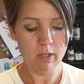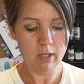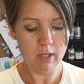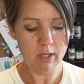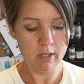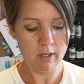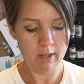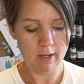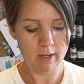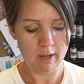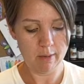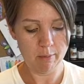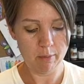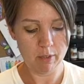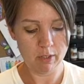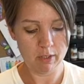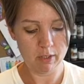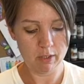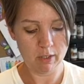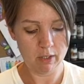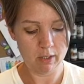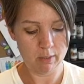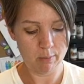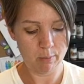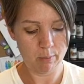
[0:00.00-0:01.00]
and I'm just
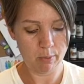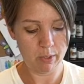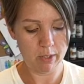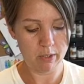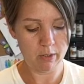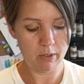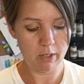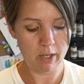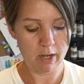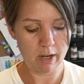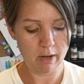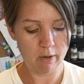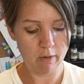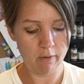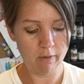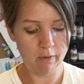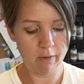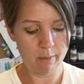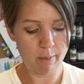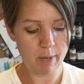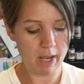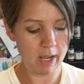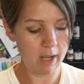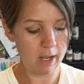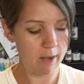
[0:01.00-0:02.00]
going to sprinkle that over
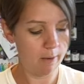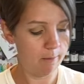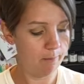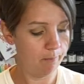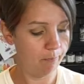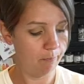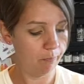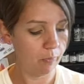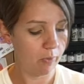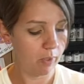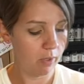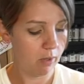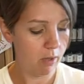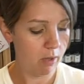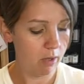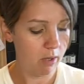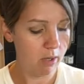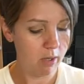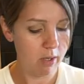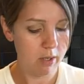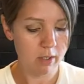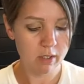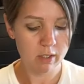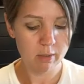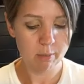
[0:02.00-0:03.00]
my
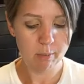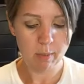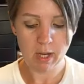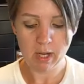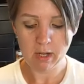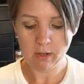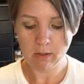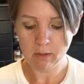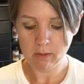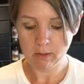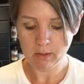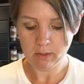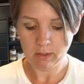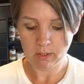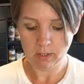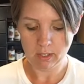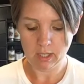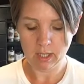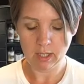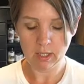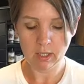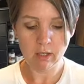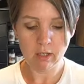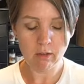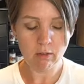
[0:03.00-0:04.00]
tomatoes
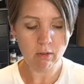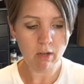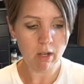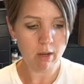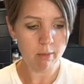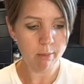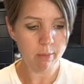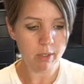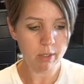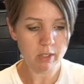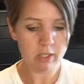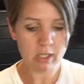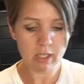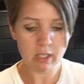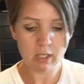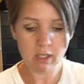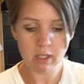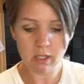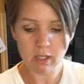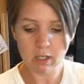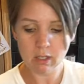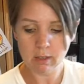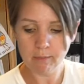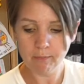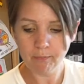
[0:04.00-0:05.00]
and cucumbers
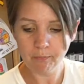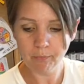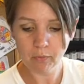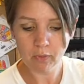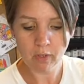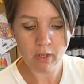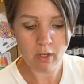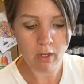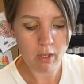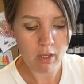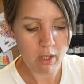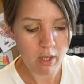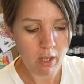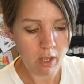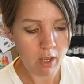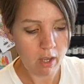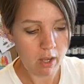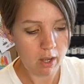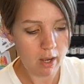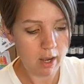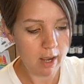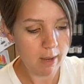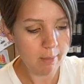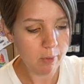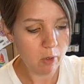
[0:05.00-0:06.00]
here.
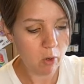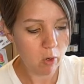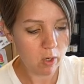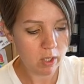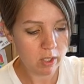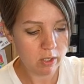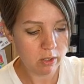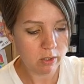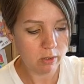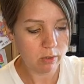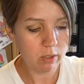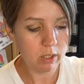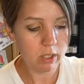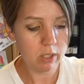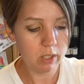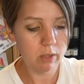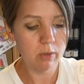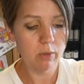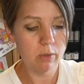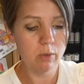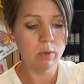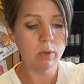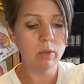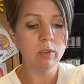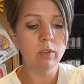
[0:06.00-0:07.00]
I'm going to
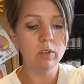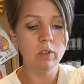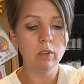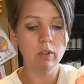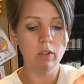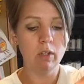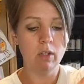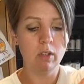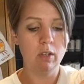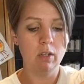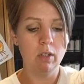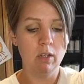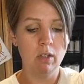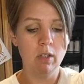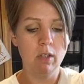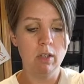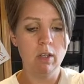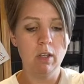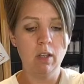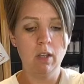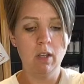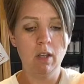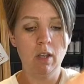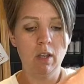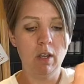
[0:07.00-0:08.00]
use
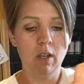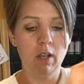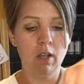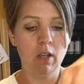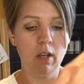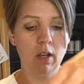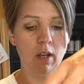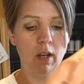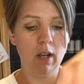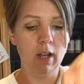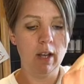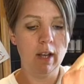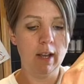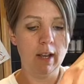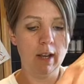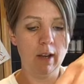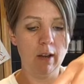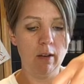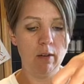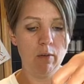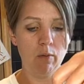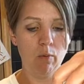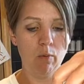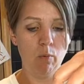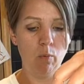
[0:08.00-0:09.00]

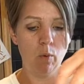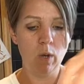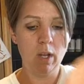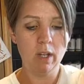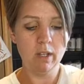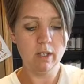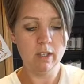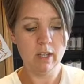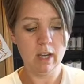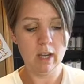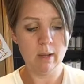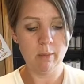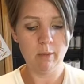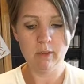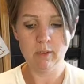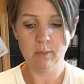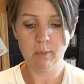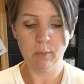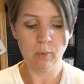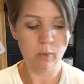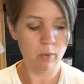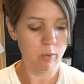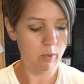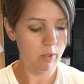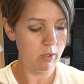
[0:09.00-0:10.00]
1
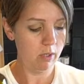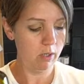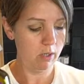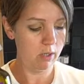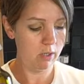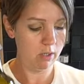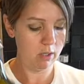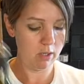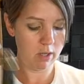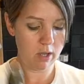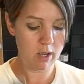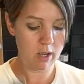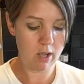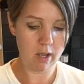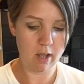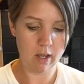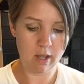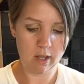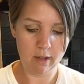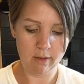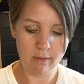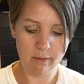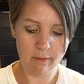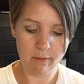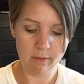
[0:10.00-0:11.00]
tablespoon
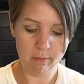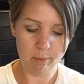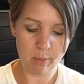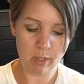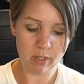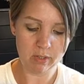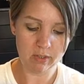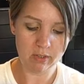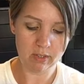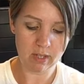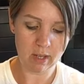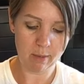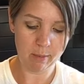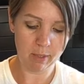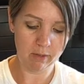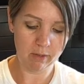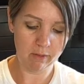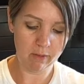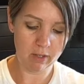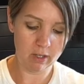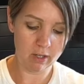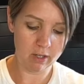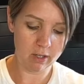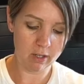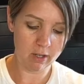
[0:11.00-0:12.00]
of balsamic
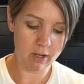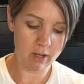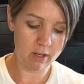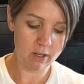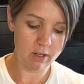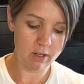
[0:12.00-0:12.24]
vinegar.